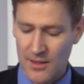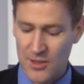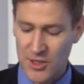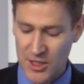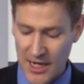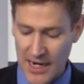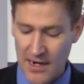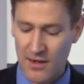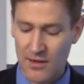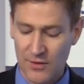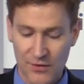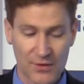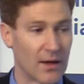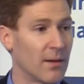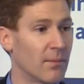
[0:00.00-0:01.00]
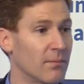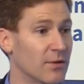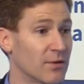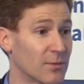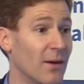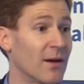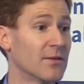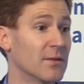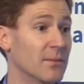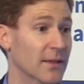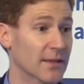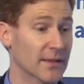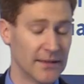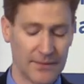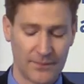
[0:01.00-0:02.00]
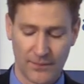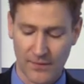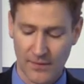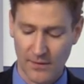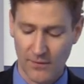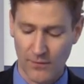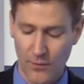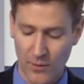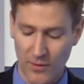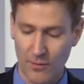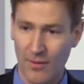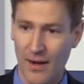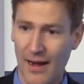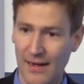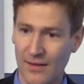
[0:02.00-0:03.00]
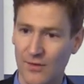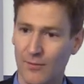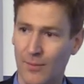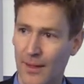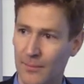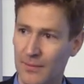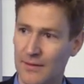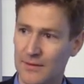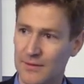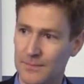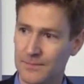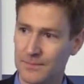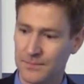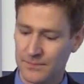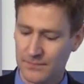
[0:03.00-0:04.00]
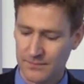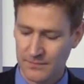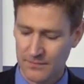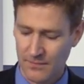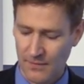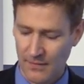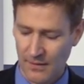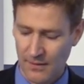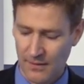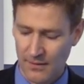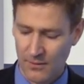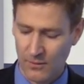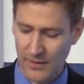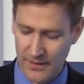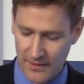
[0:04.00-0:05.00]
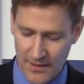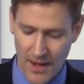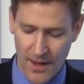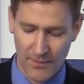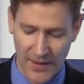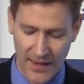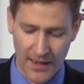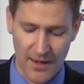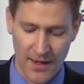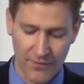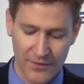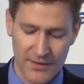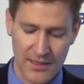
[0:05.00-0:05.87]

share some responsibility for the rise of populism. We did not pay enough